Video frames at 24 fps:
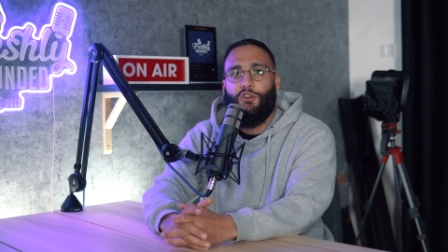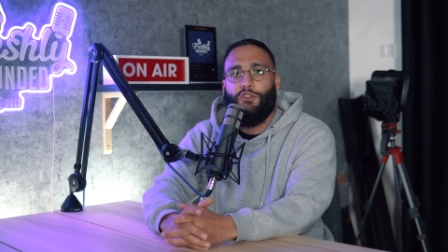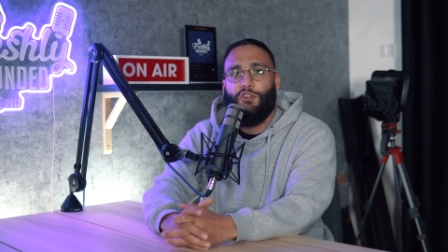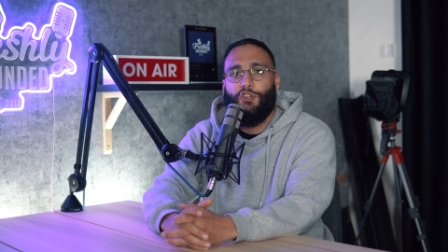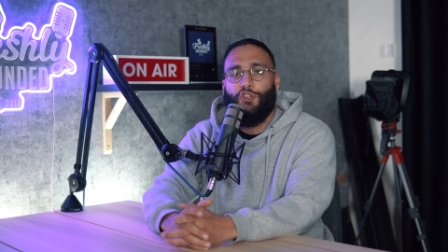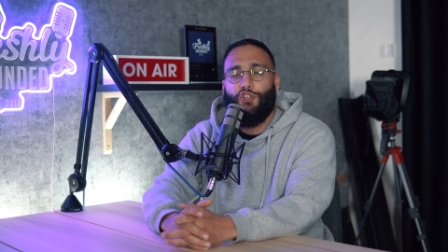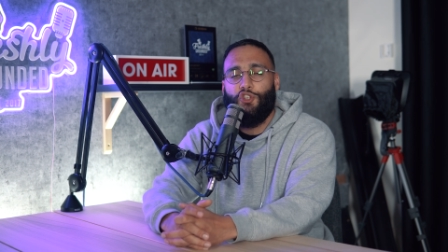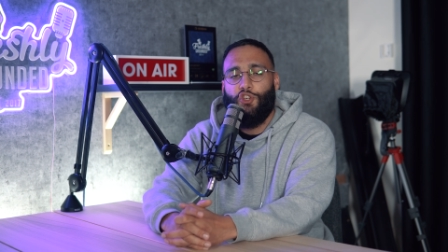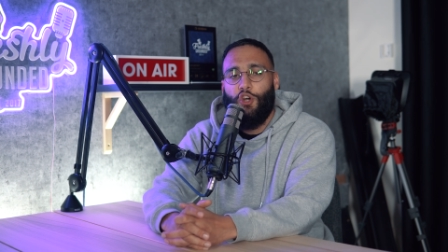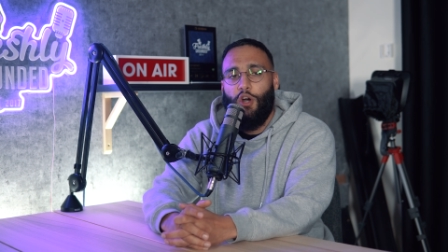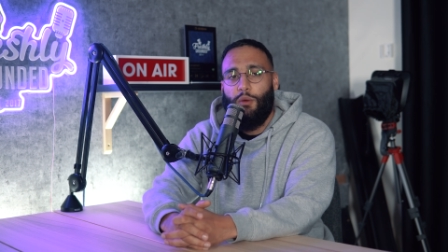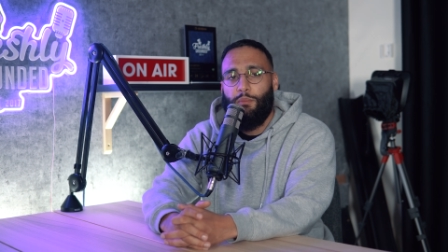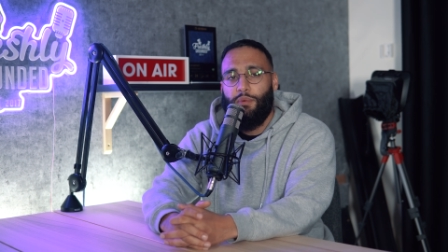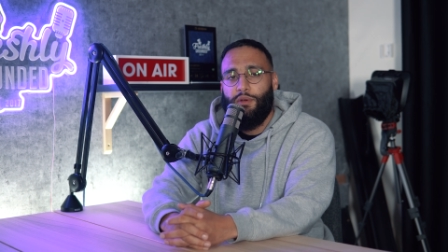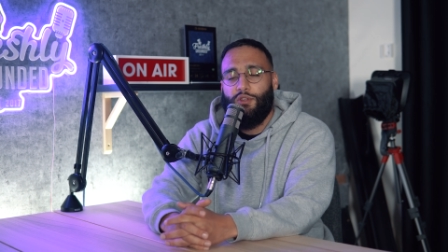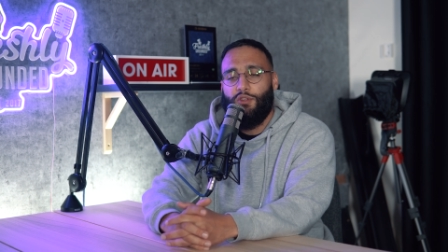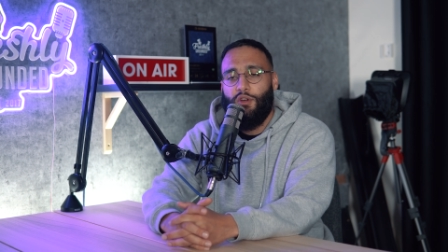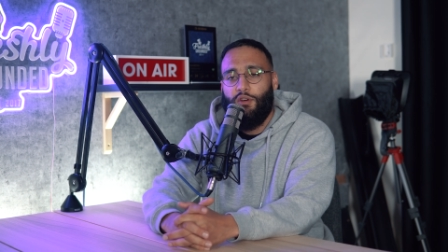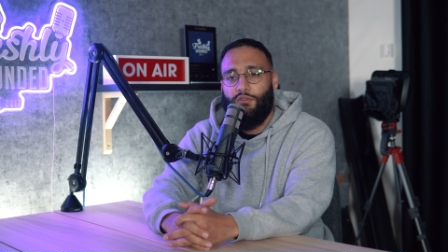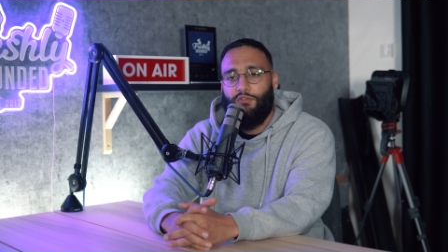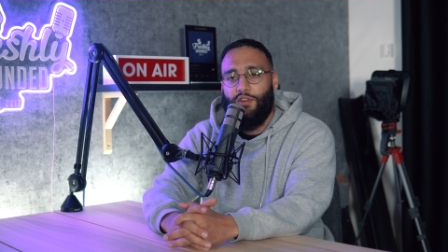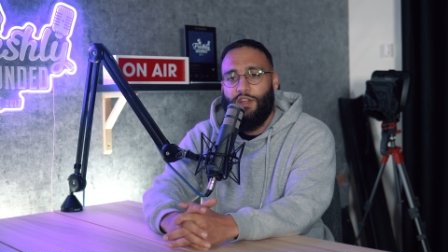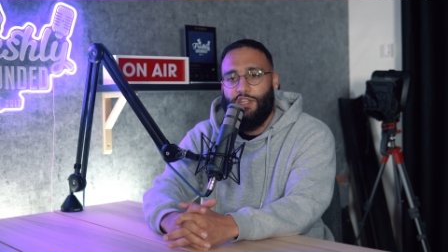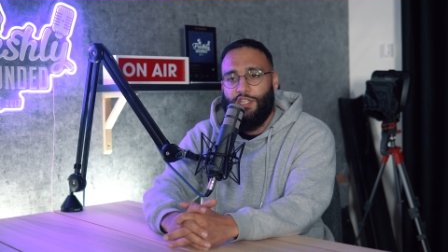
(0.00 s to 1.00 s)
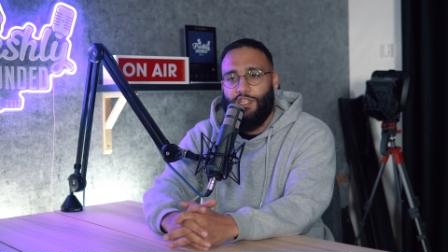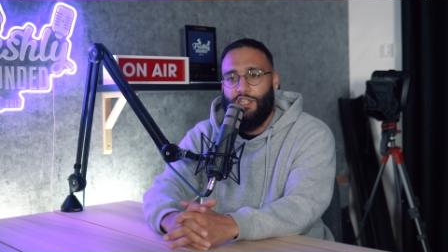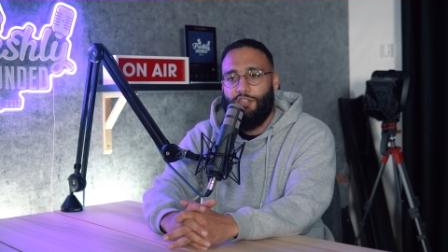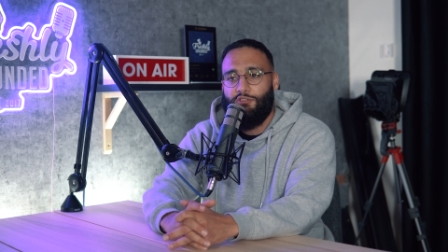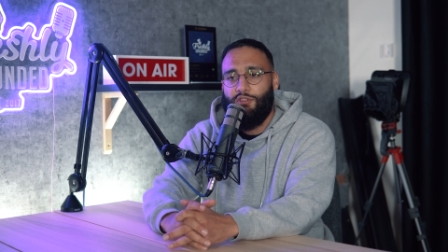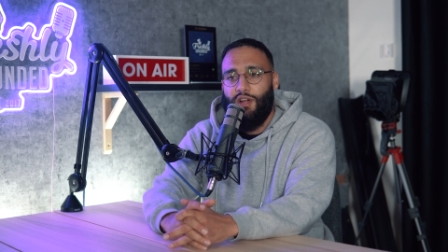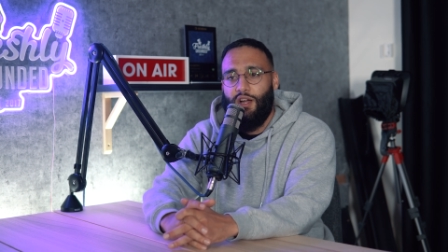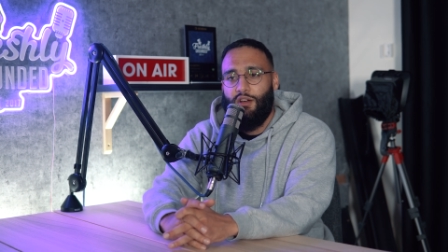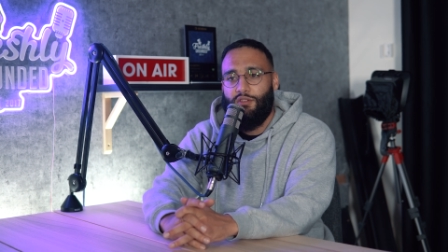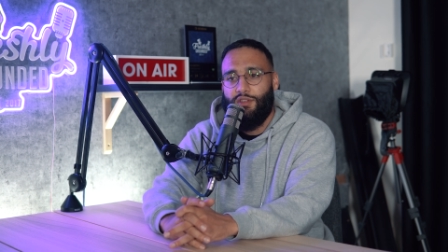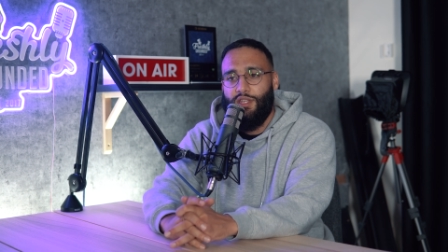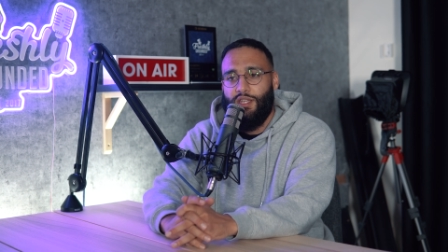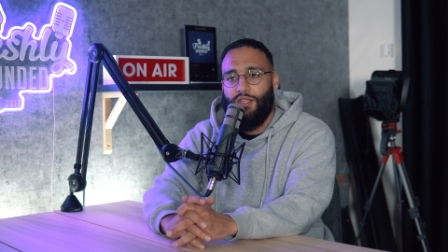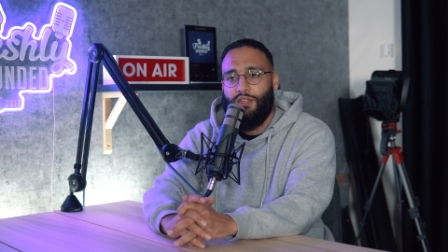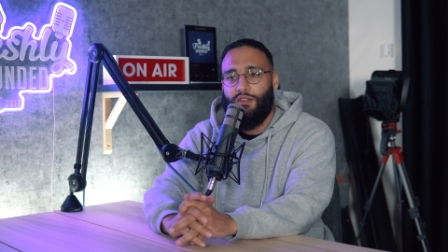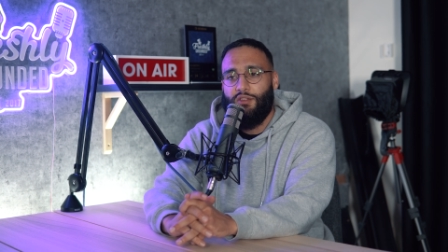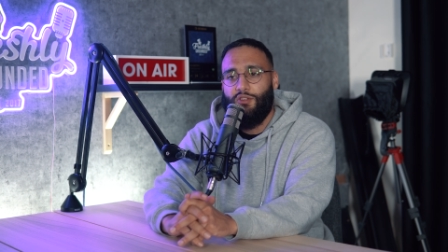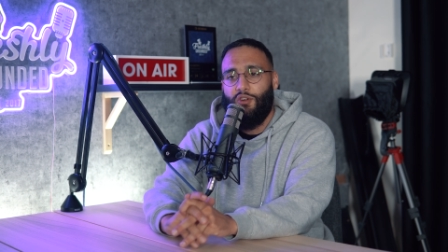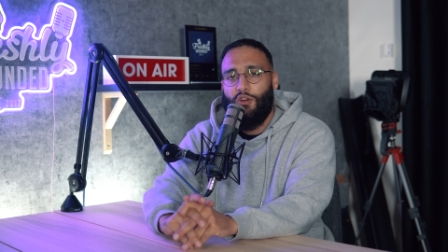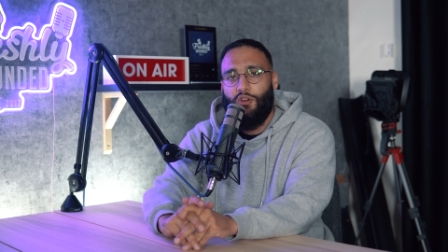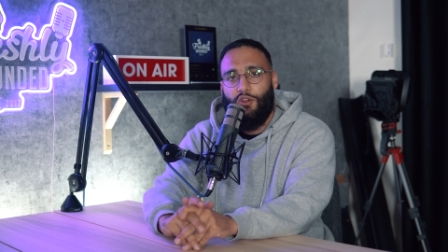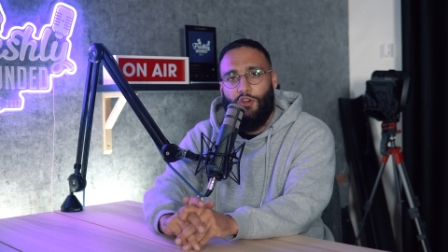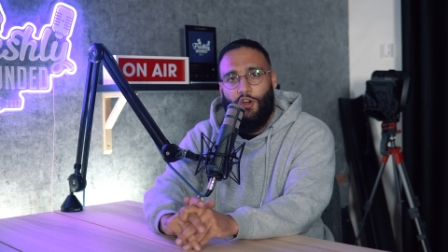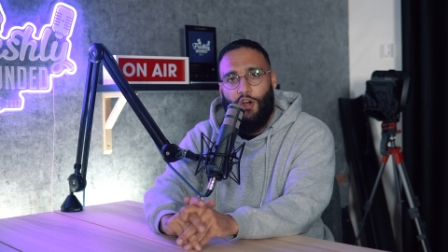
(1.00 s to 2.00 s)
to
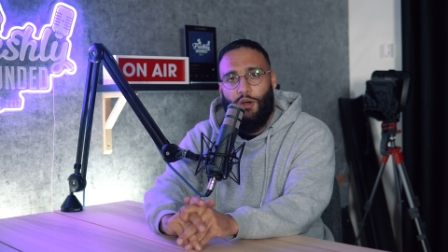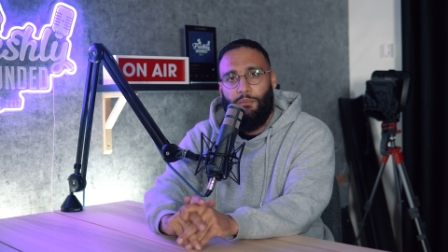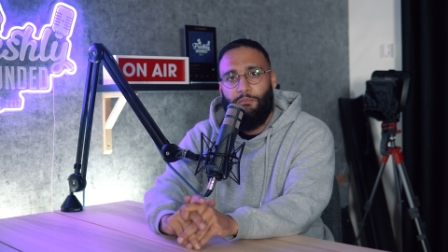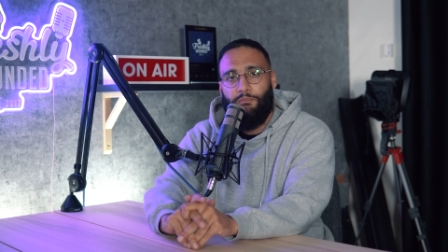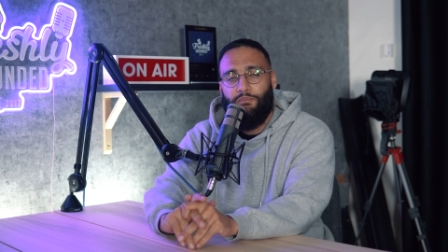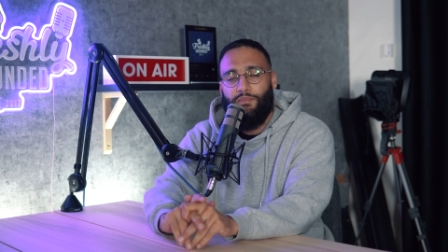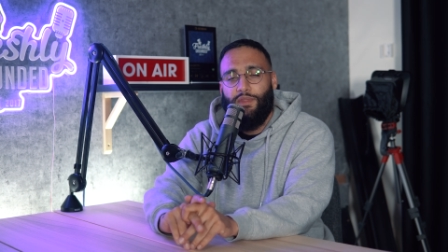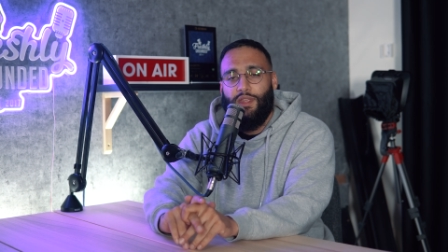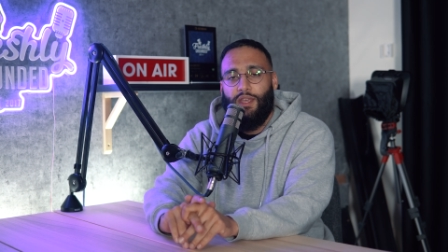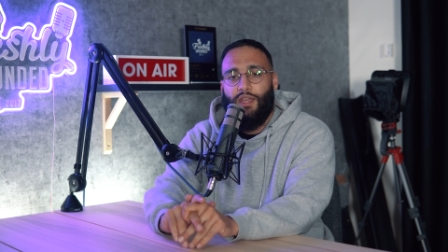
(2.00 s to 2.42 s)
shop.freshlygrounded.com.